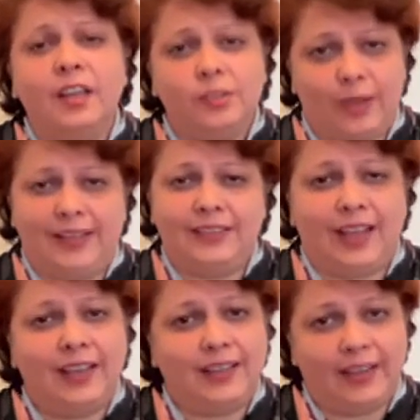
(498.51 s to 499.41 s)
So
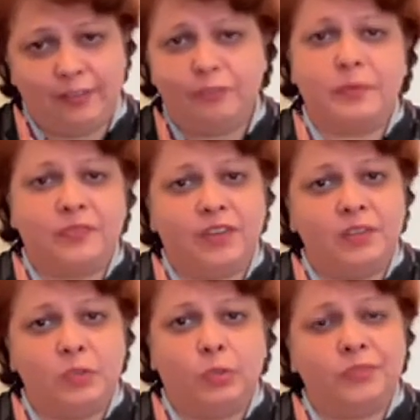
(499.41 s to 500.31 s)
I kind of
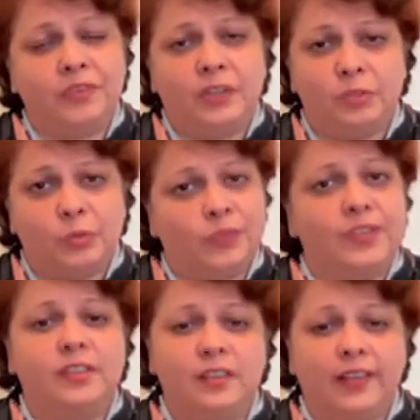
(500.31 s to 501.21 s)
prefer those funds
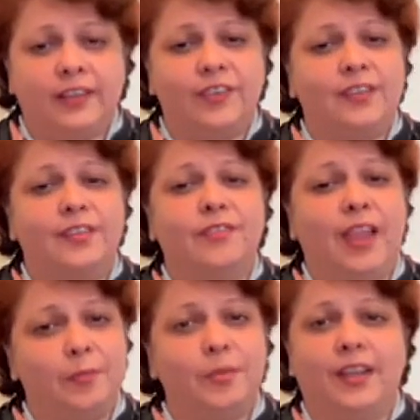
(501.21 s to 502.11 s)
over the aggressive
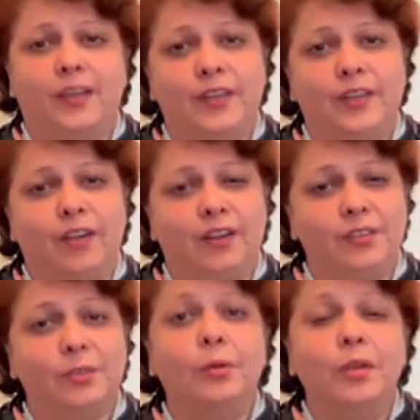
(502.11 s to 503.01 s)
hybrid equity
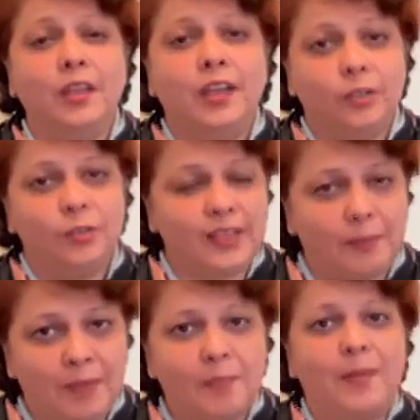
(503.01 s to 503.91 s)
fund. So to
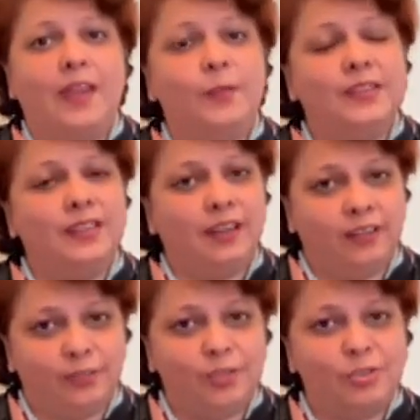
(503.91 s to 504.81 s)
sum up, I will say
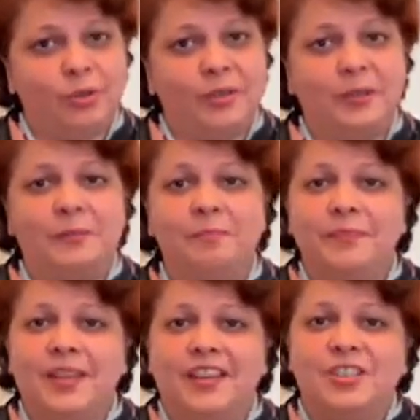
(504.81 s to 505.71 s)
ultra short term,
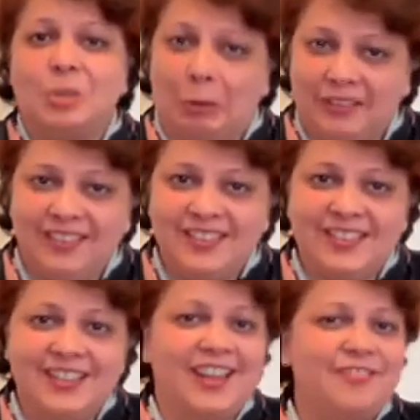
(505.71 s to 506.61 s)
short
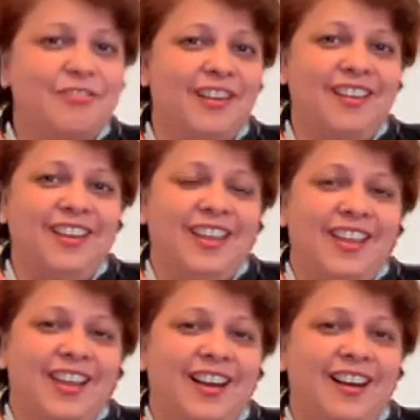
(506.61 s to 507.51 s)
duration debt fund,
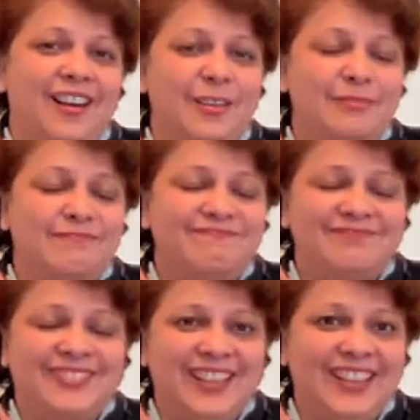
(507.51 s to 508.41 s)

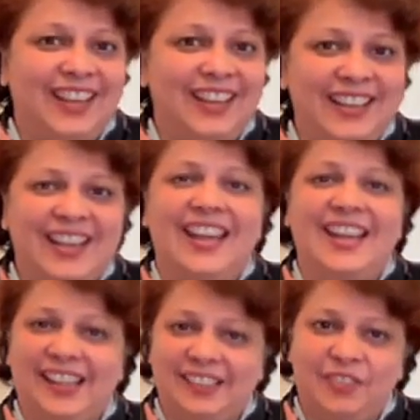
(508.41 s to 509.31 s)
the
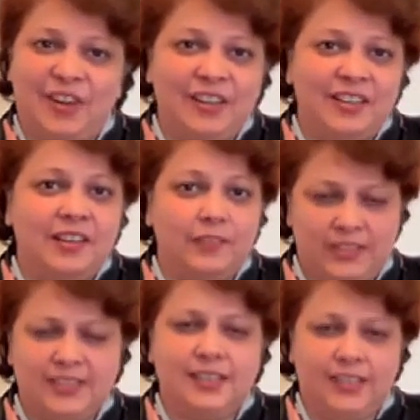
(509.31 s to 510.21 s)
index fund,
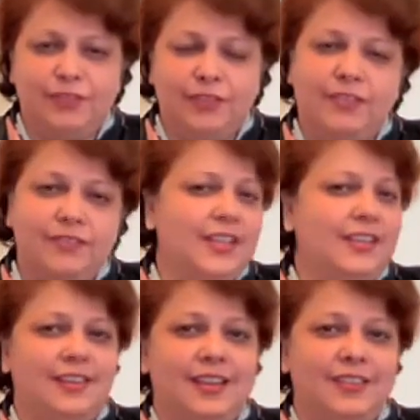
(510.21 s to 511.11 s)
which is the Nifty
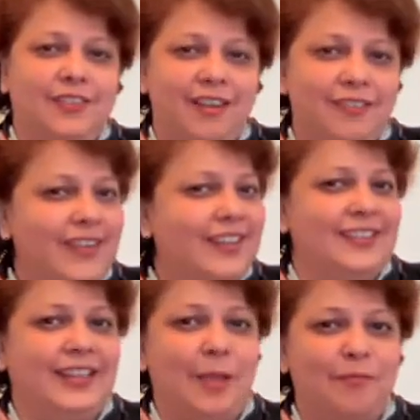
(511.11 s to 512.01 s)
50 index fund,
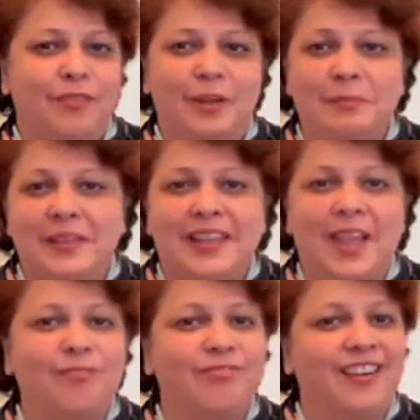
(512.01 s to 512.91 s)
flexi cap fund, mid
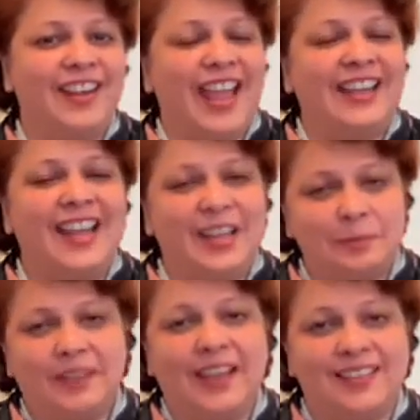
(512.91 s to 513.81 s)
cap fund, and
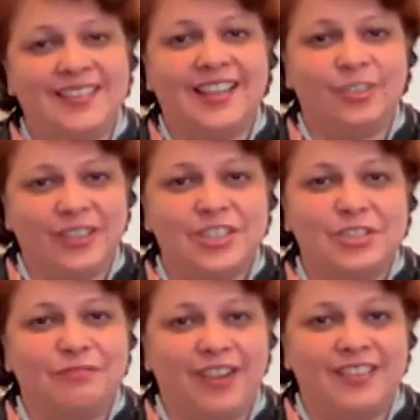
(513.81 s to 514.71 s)
dynamic asset
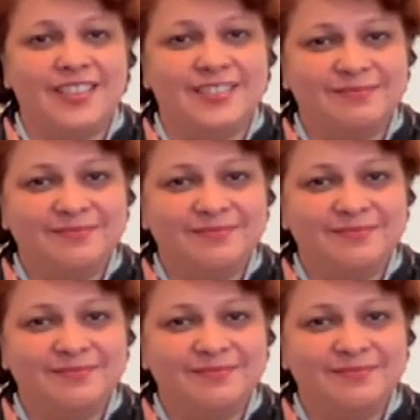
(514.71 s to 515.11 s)
allocation fund.